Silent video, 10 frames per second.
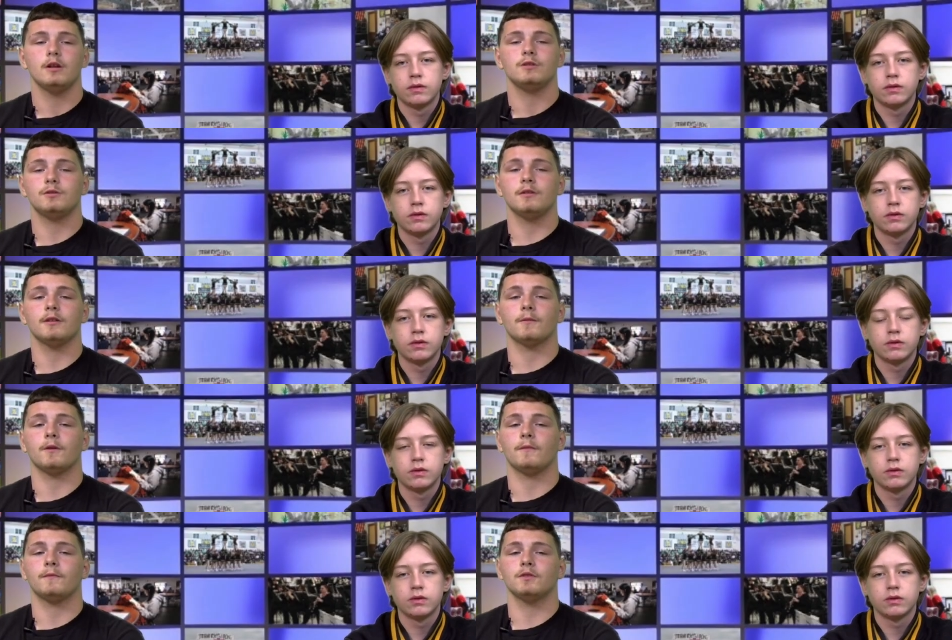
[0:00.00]
Speaker 1: Join us for
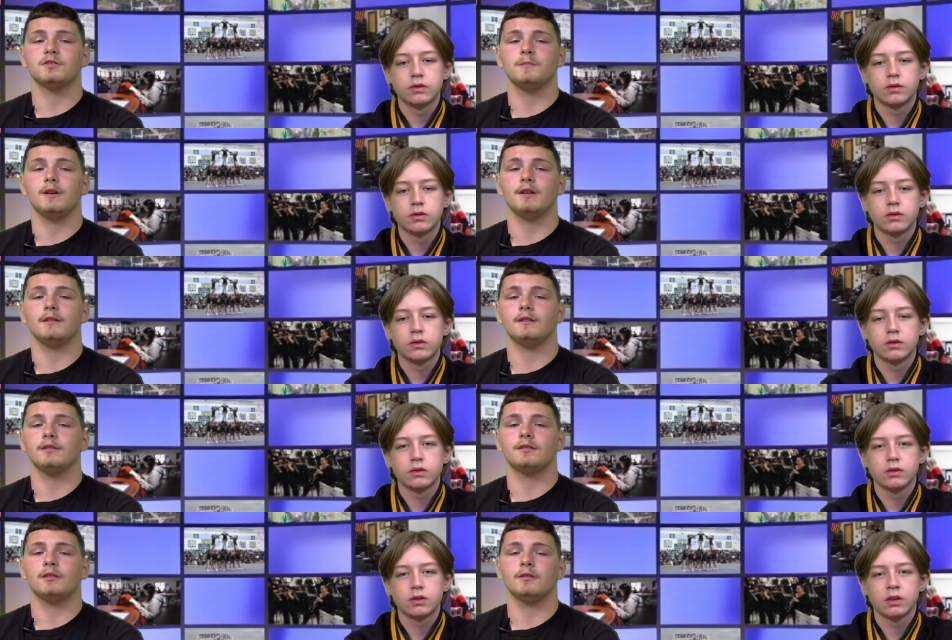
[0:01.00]
our first meeting
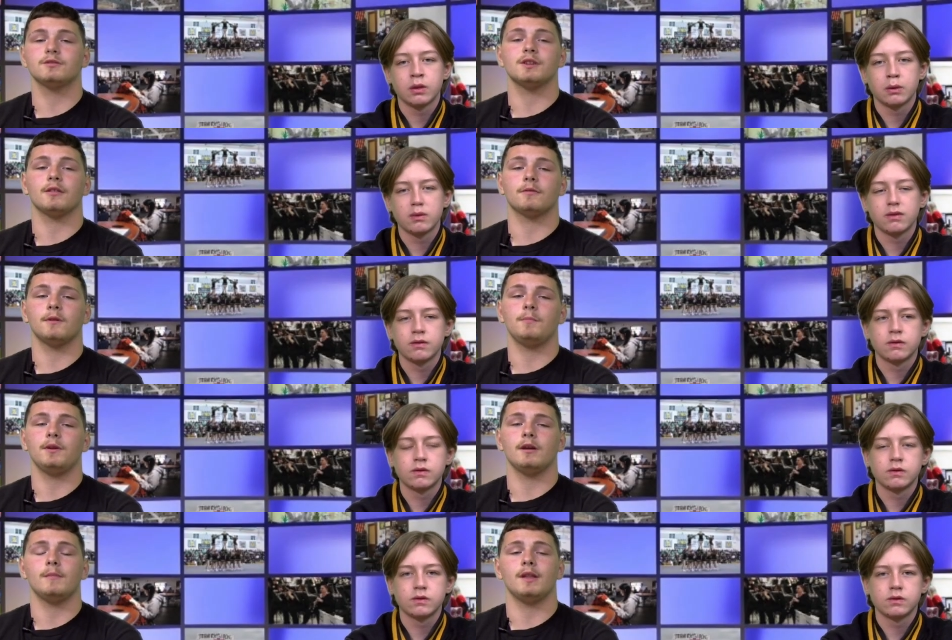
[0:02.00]
this Thursday at three
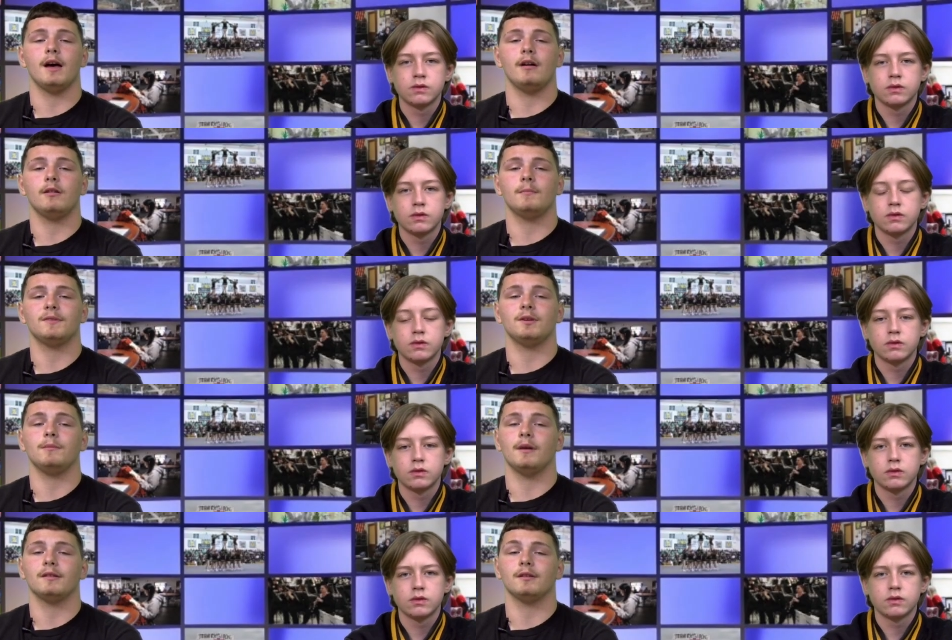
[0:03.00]
p m in the L and C
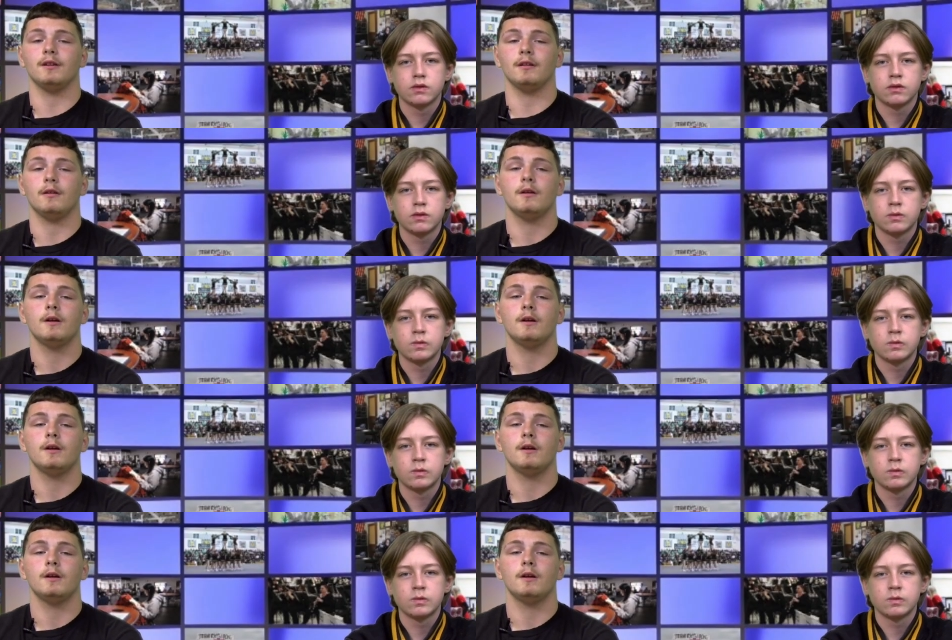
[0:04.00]
mezzanine.